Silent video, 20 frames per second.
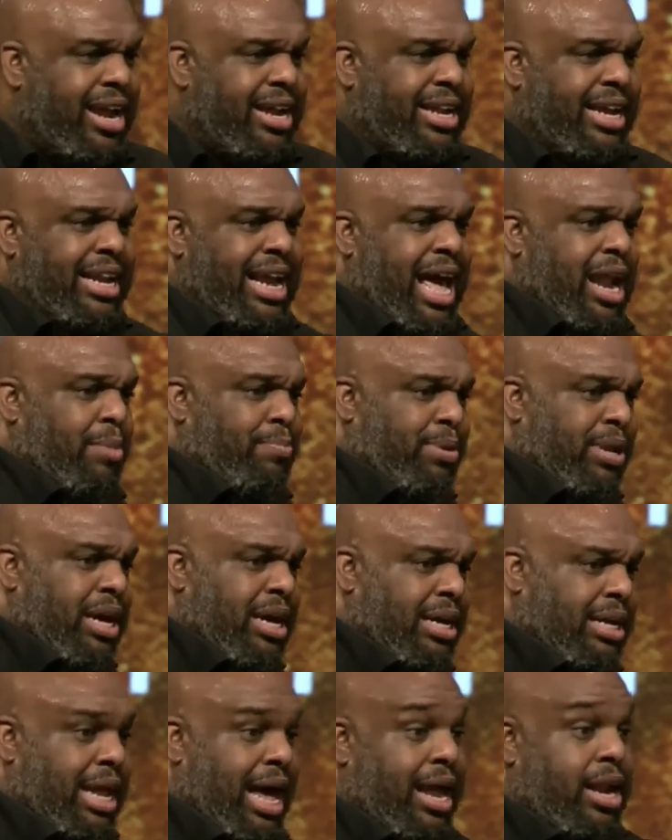then got a blood
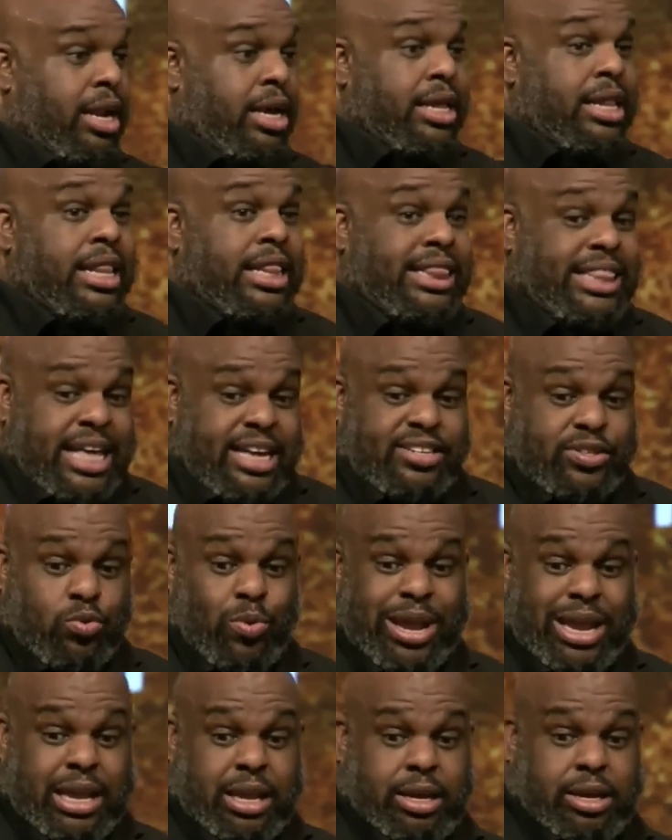clot this week.